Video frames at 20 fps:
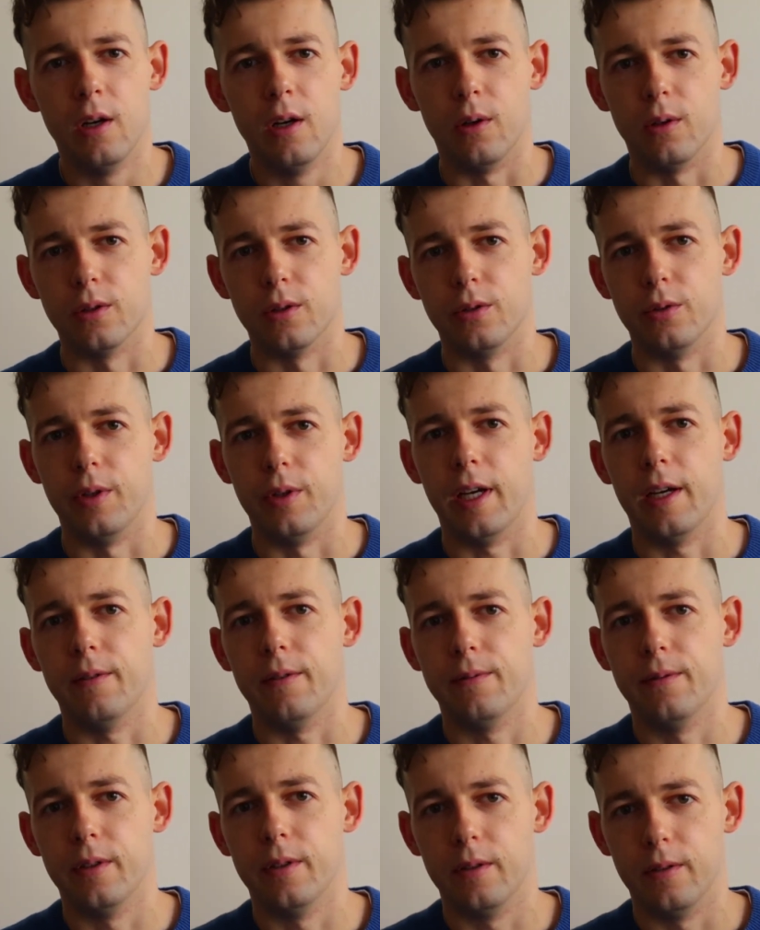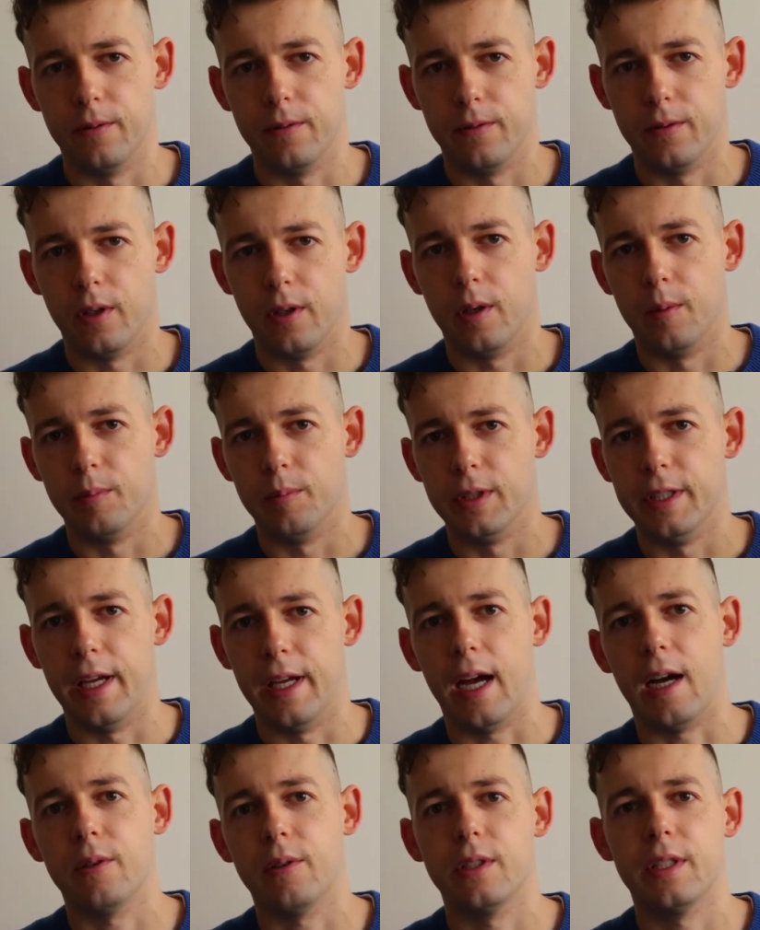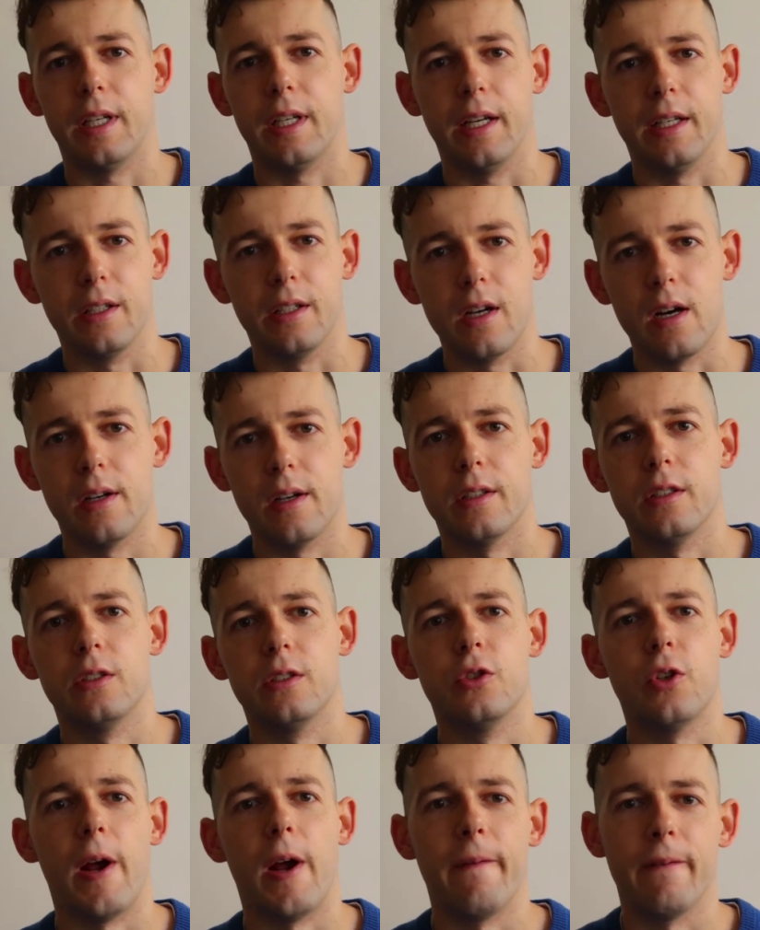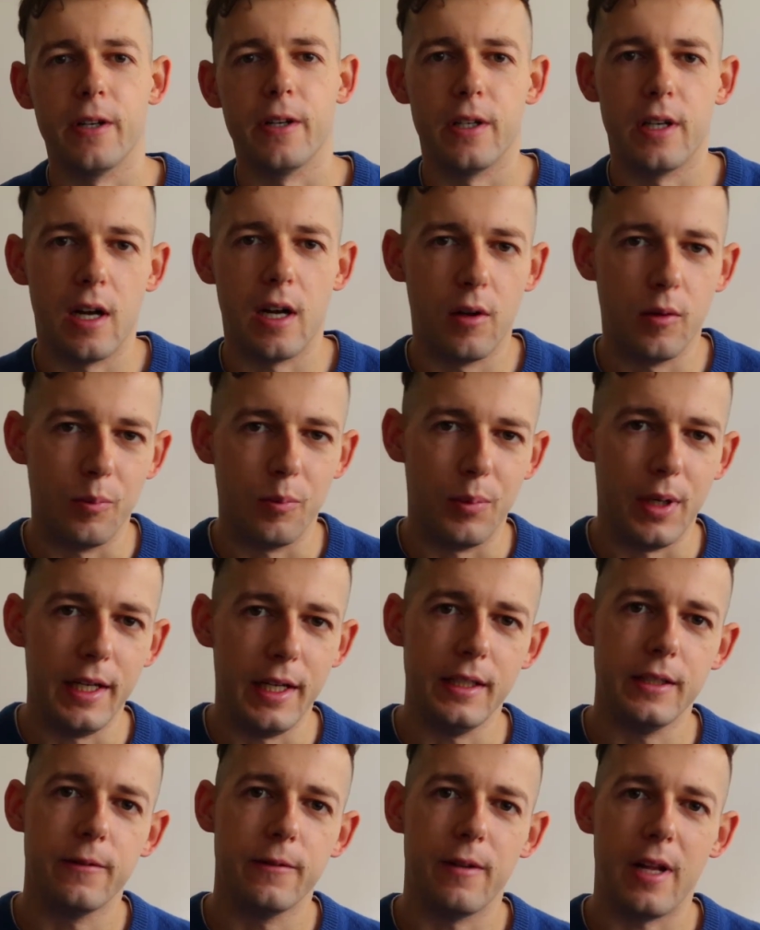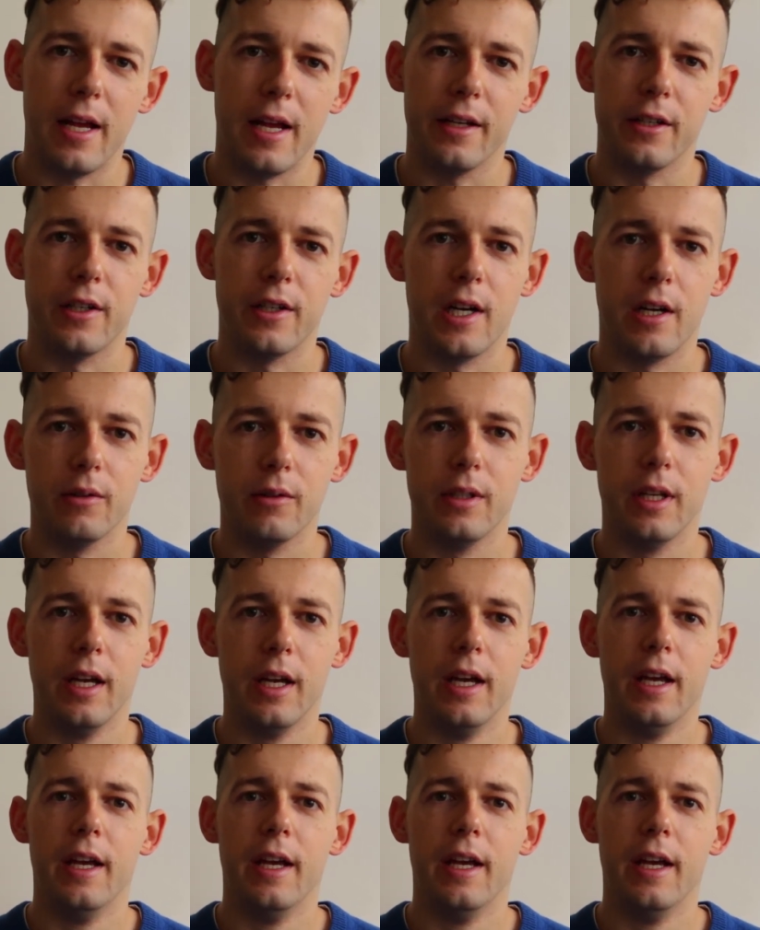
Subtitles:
Also you have from the outside cars driving around, planes flying around.